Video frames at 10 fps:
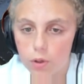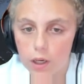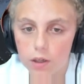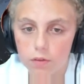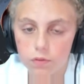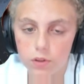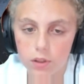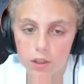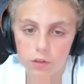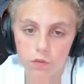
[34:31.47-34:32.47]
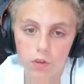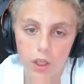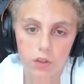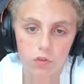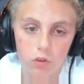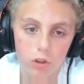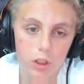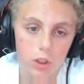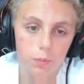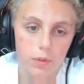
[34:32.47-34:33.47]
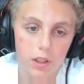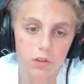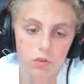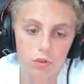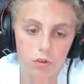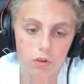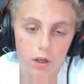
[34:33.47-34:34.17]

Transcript: have the advisory illuminator